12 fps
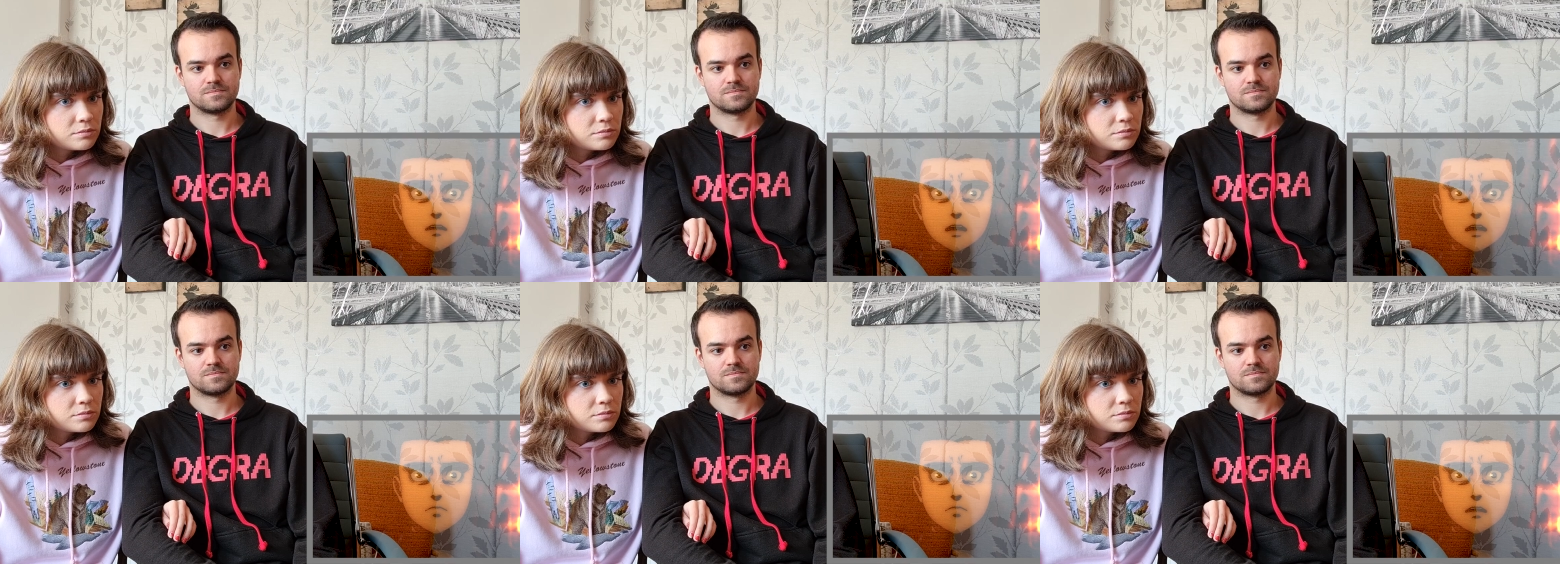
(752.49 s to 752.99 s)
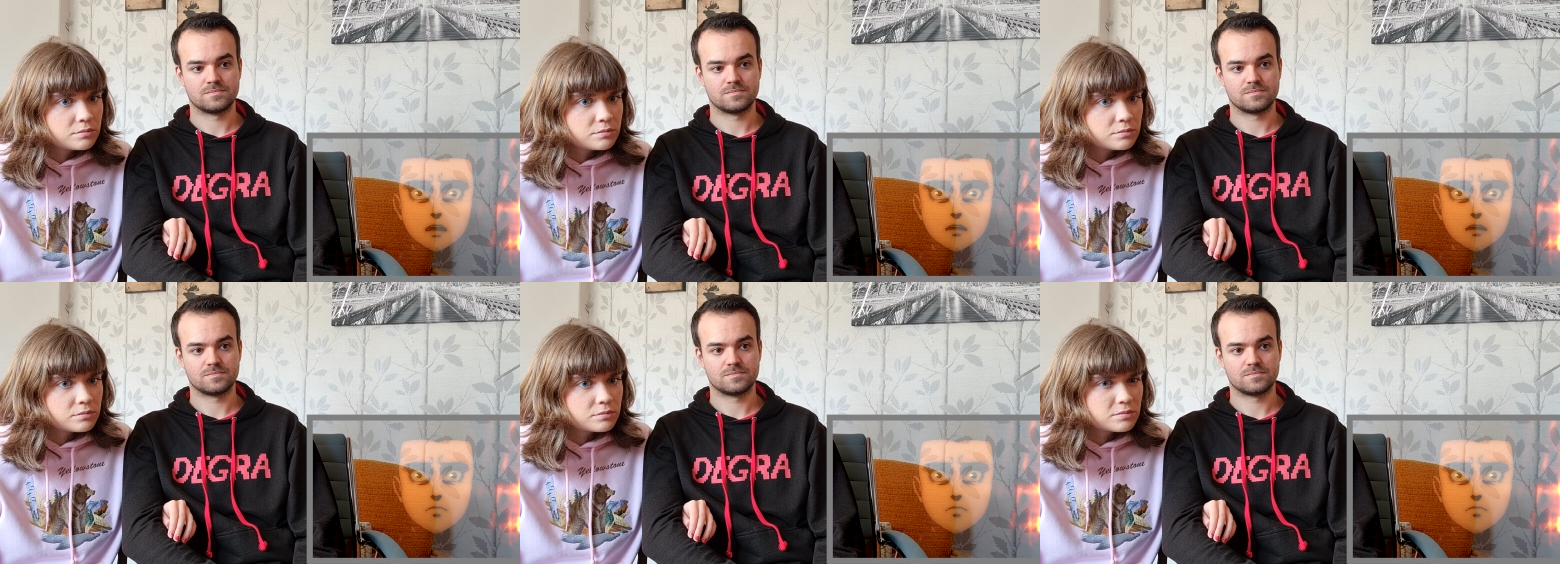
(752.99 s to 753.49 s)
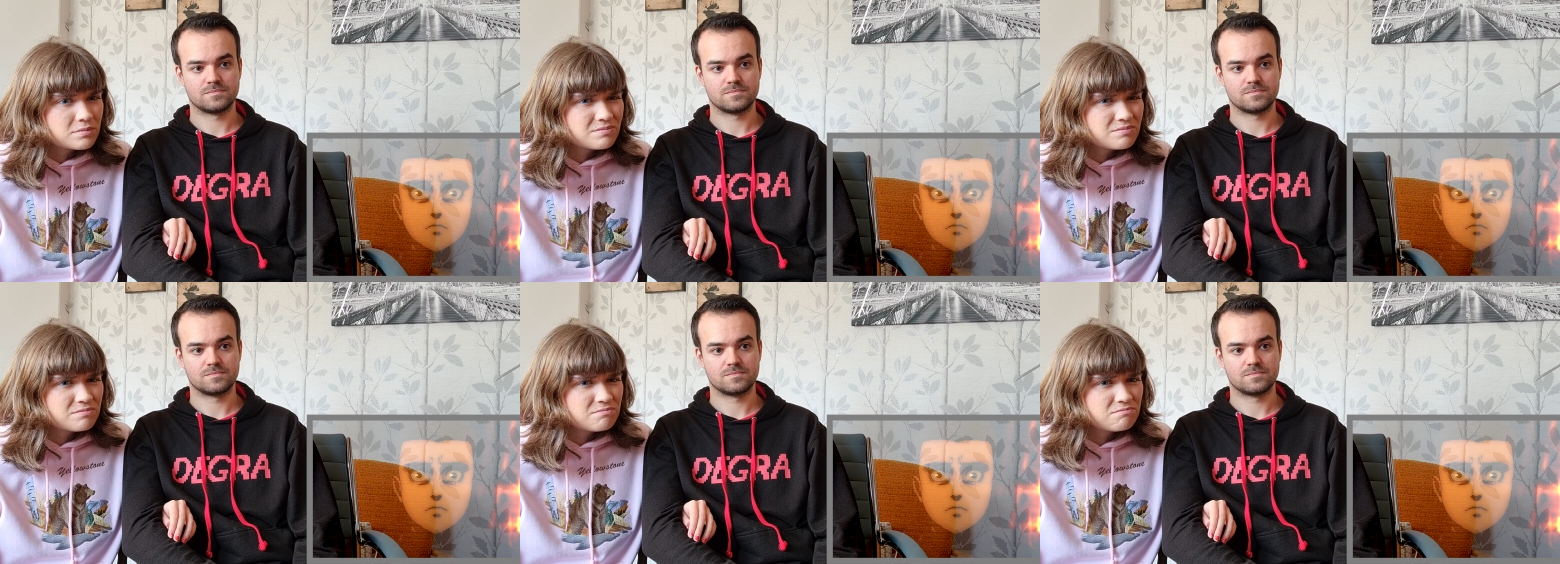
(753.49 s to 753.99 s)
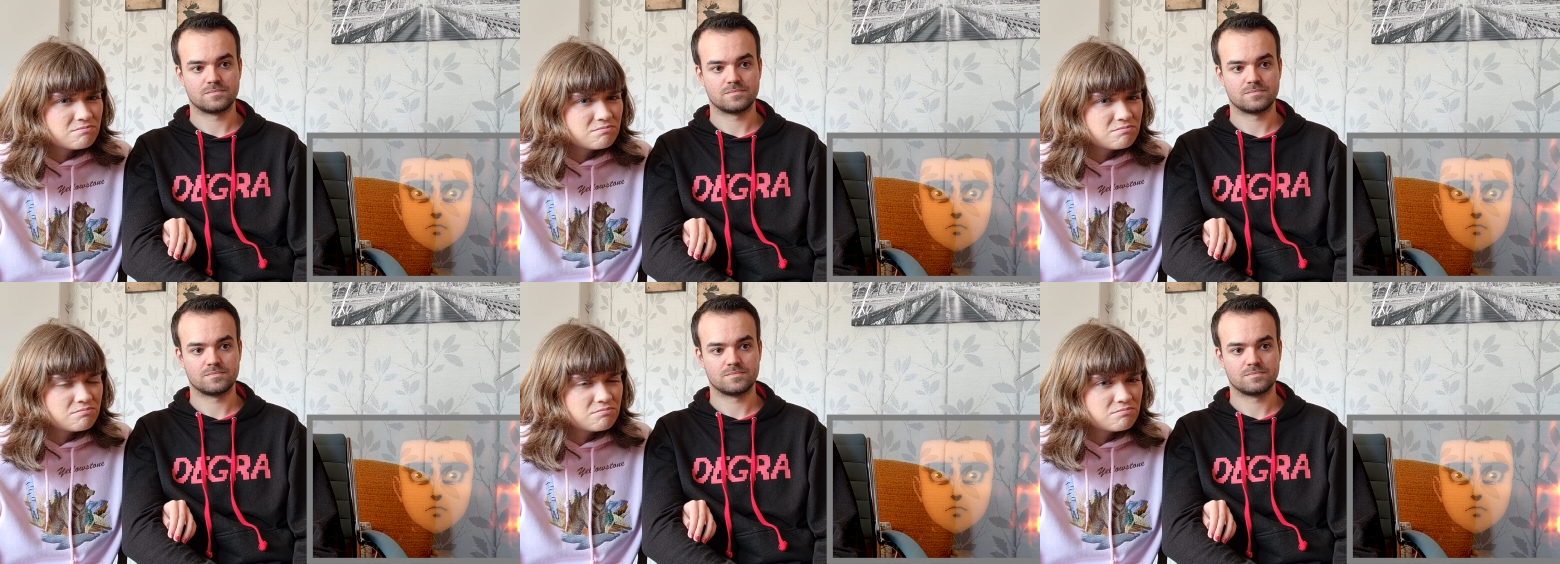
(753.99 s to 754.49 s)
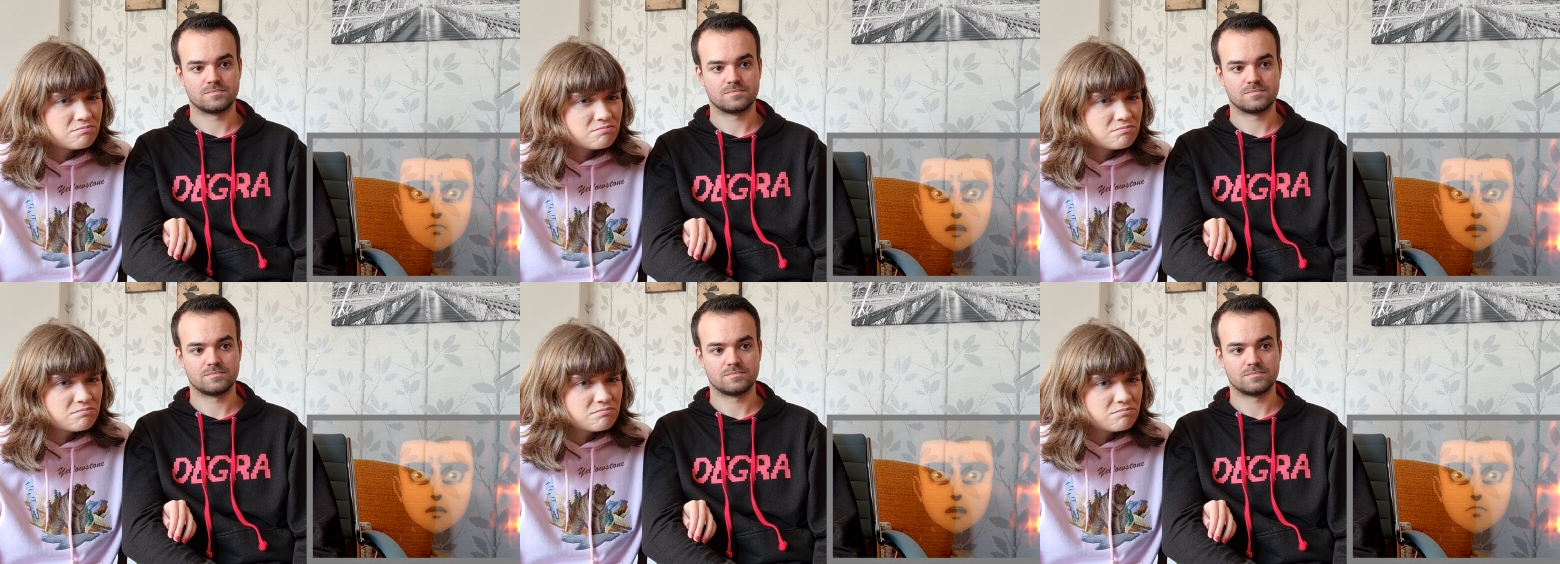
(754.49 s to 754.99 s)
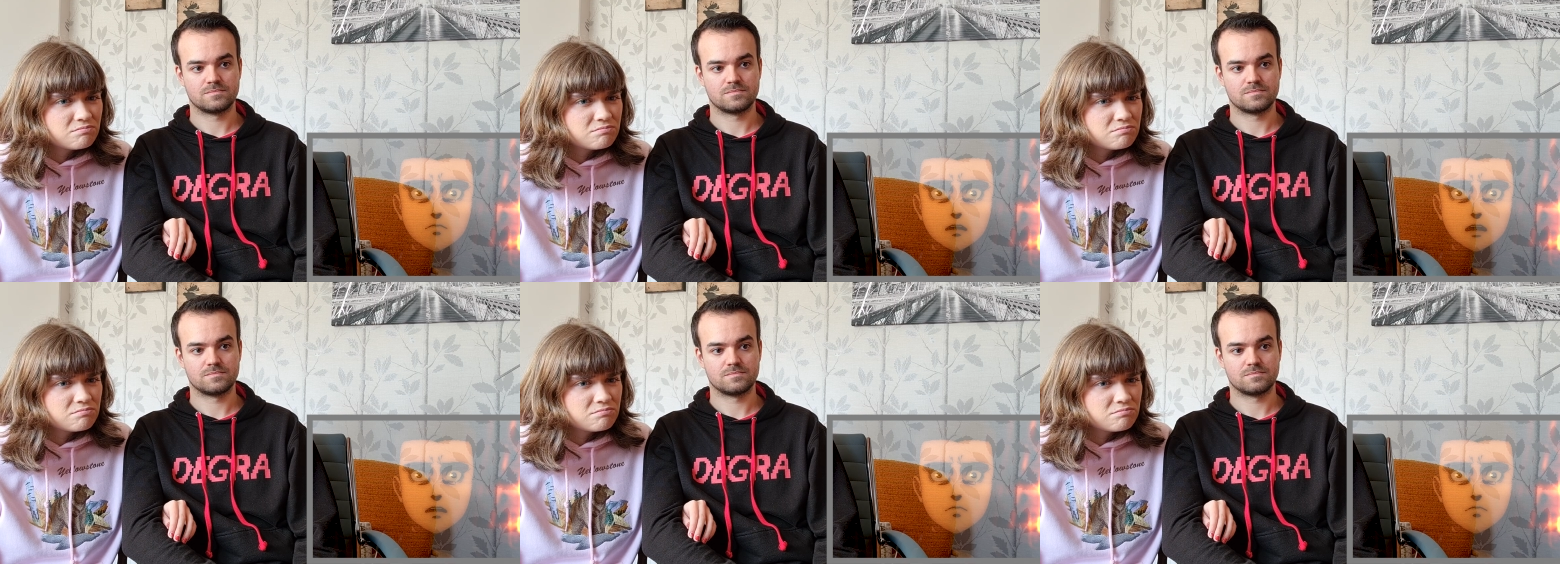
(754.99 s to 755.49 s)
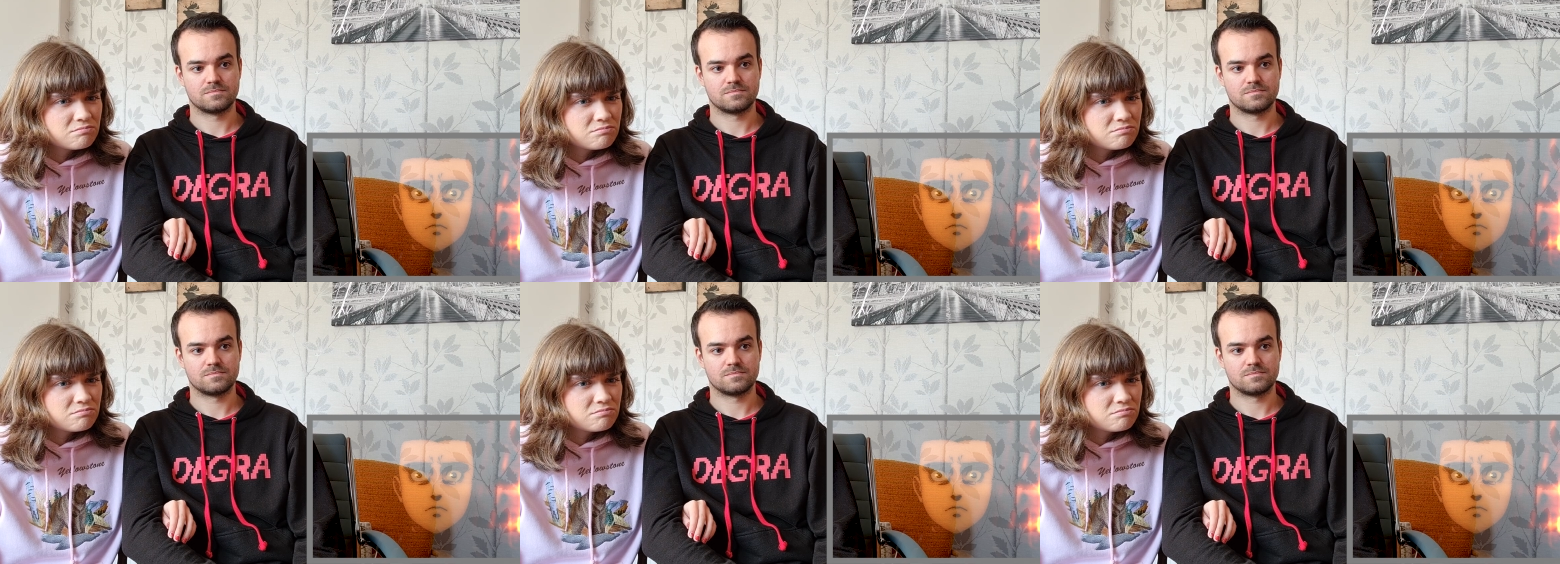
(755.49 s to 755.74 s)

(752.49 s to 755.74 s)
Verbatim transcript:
Speaker 1: It's Sasha. She just died.